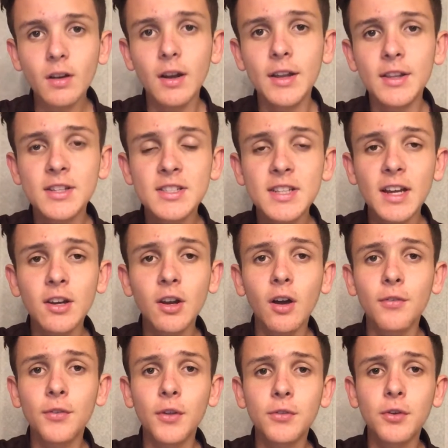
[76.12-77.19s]
in the second
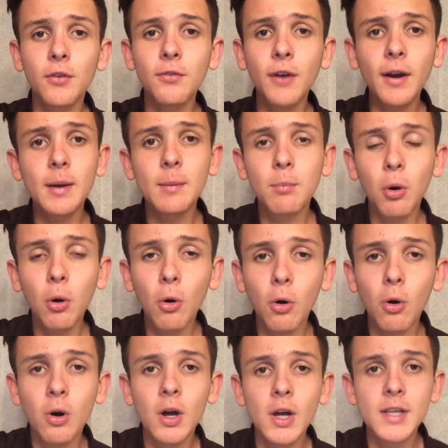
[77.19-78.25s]
half after a very
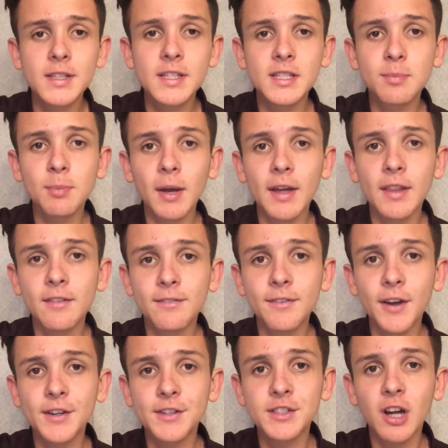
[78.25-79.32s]
poor display in the
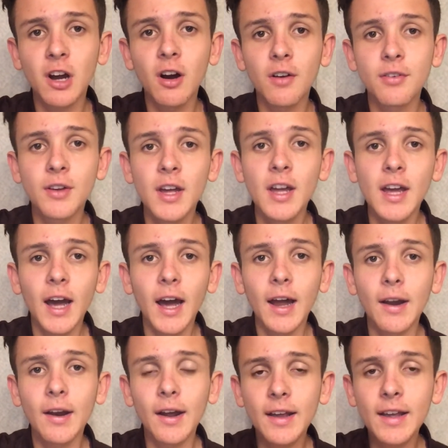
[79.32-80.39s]
first half,
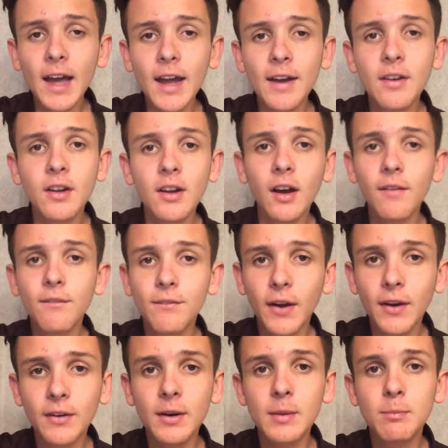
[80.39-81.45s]
and again a
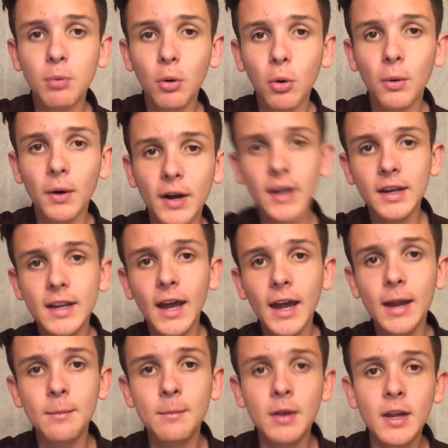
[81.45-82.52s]
very boring
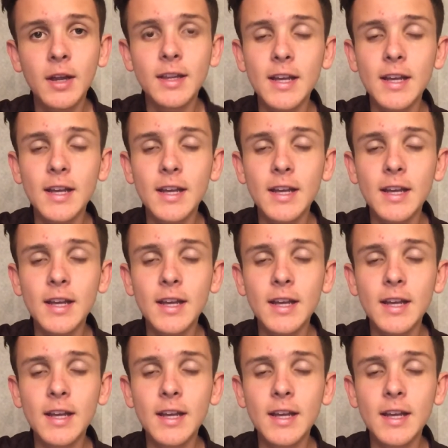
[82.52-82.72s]
game.